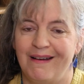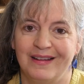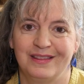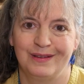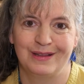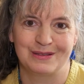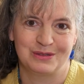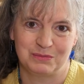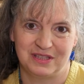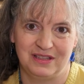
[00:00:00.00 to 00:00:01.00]
I think that's
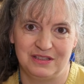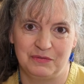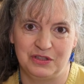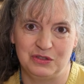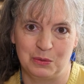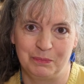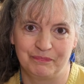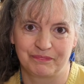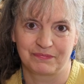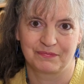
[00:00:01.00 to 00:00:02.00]
up to the individual.
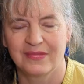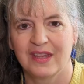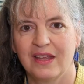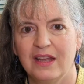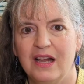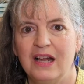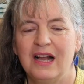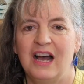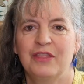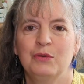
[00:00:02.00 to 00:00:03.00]

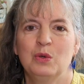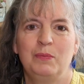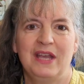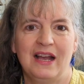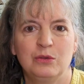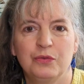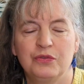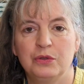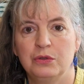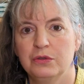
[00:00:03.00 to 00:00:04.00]
I thought it'd be
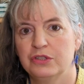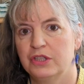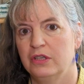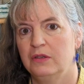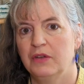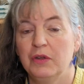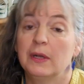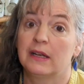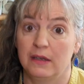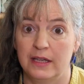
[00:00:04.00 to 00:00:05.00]
helpful to give you a
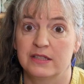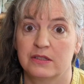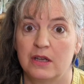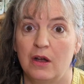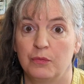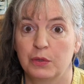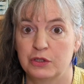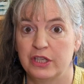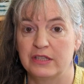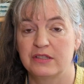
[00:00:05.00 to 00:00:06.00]
little list of
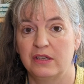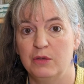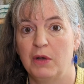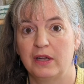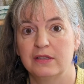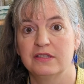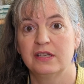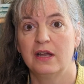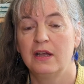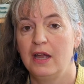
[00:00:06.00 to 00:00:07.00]
projects that you might
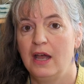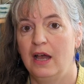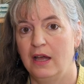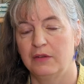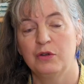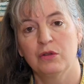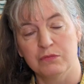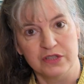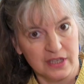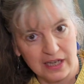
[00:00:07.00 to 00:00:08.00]
consider, and I've got them
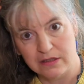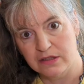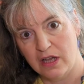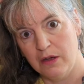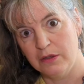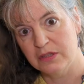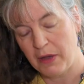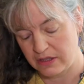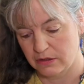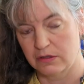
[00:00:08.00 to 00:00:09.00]
written down, so
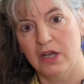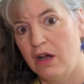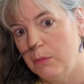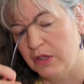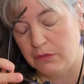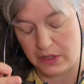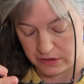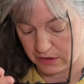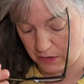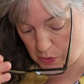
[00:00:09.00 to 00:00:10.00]
specs on time, otherwise I
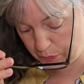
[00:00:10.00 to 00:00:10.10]
don't know what I'm